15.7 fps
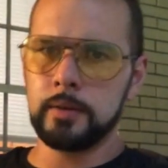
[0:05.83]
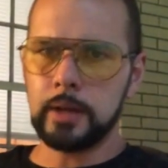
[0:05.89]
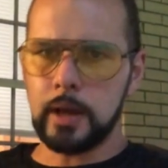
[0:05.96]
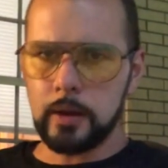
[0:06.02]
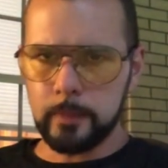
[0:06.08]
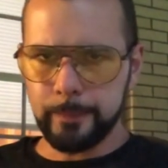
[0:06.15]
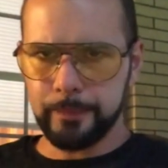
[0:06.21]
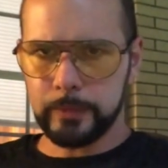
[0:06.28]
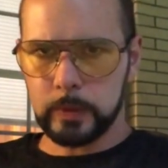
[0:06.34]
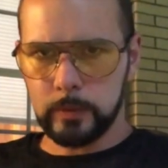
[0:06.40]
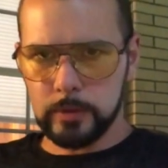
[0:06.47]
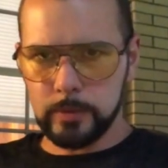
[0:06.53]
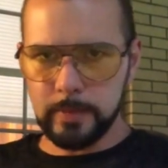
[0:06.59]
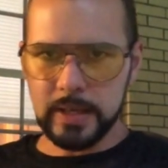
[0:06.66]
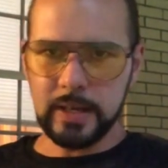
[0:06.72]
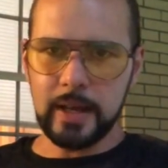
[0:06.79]
Now,
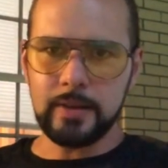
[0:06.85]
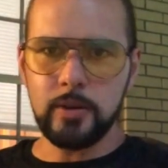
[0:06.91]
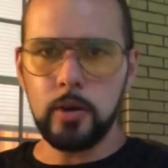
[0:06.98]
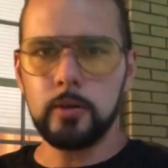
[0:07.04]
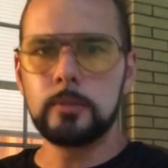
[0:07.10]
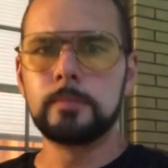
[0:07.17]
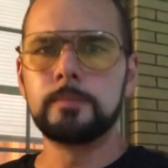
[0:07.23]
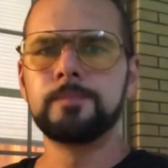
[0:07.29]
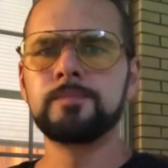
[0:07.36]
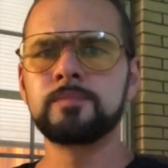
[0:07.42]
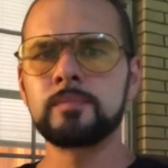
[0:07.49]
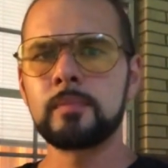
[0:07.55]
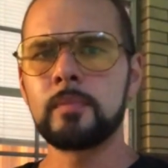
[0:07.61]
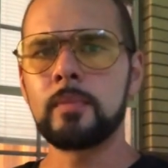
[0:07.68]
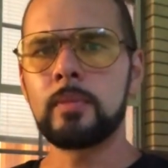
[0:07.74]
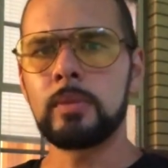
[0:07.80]
what you may not know
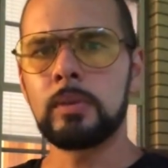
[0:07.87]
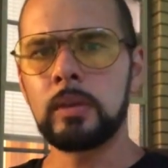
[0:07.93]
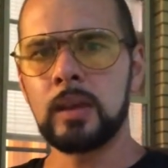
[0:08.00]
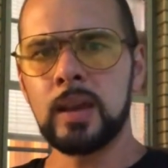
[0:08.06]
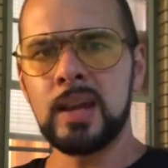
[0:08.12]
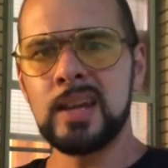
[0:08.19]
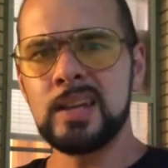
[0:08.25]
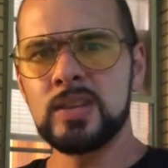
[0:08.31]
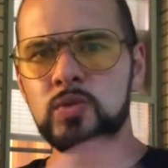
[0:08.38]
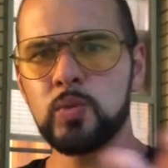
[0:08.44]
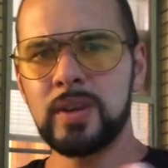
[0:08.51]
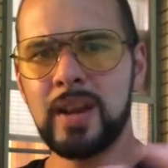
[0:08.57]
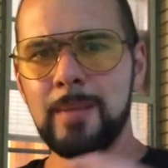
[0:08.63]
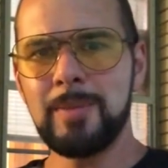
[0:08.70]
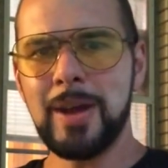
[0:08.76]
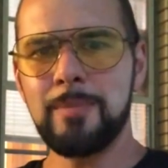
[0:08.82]
is
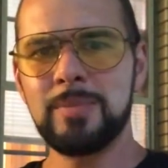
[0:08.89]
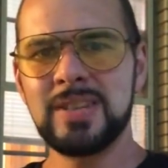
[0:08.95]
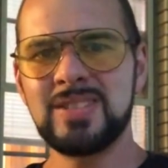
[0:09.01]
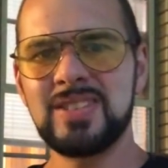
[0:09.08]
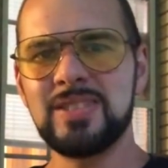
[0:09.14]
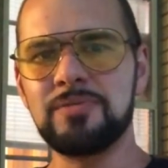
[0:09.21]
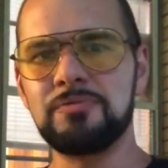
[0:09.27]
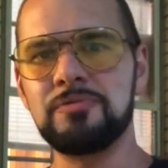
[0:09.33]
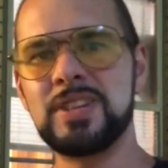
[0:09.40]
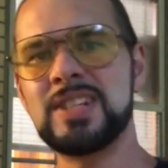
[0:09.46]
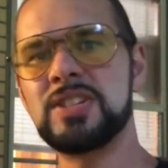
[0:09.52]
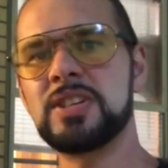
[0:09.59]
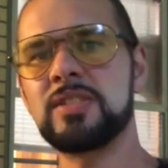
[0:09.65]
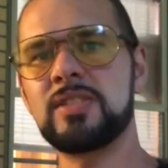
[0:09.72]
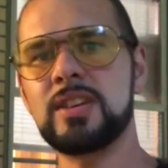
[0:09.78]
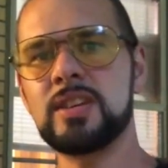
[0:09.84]
when I'm not busy
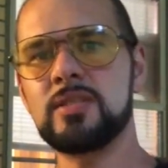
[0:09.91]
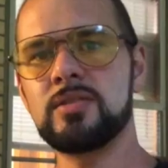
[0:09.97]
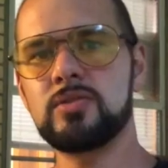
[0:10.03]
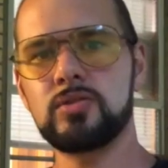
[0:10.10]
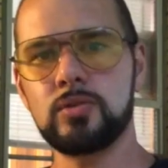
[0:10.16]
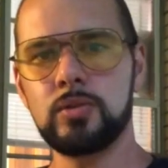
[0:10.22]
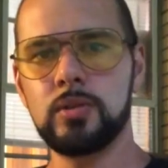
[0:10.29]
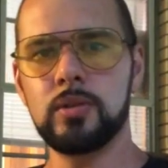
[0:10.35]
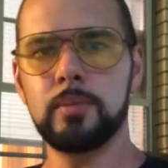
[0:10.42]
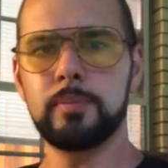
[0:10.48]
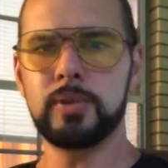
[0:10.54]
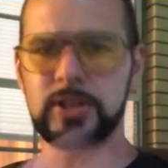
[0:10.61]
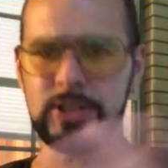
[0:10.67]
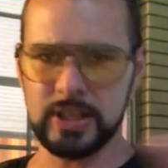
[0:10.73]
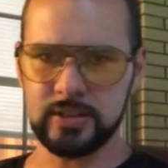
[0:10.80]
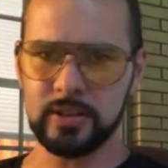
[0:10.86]
inventing things or
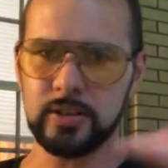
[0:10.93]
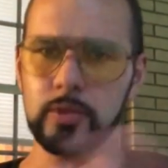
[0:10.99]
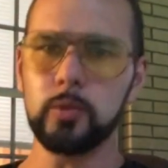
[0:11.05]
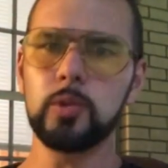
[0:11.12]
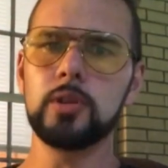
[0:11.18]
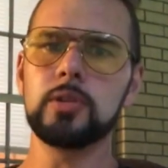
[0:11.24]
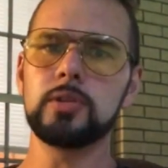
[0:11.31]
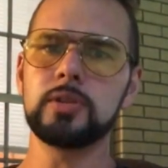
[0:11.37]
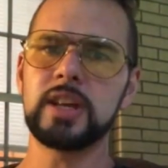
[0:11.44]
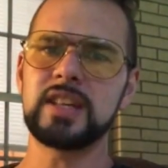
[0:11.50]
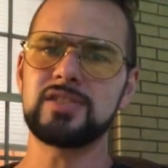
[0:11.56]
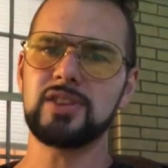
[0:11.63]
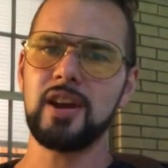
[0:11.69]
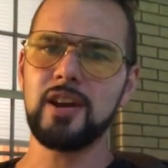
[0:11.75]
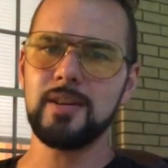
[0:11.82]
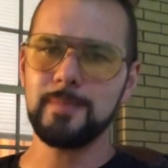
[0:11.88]
protecting the world
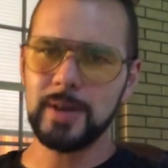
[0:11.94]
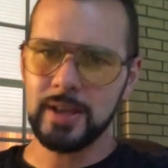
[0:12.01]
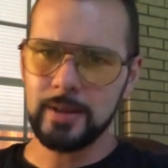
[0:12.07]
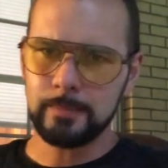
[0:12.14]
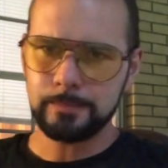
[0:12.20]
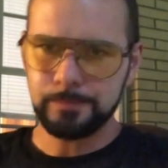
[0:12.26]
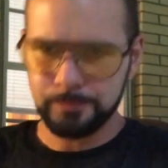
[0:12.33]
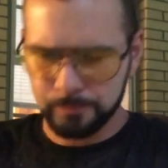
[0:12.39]
as Iron Man,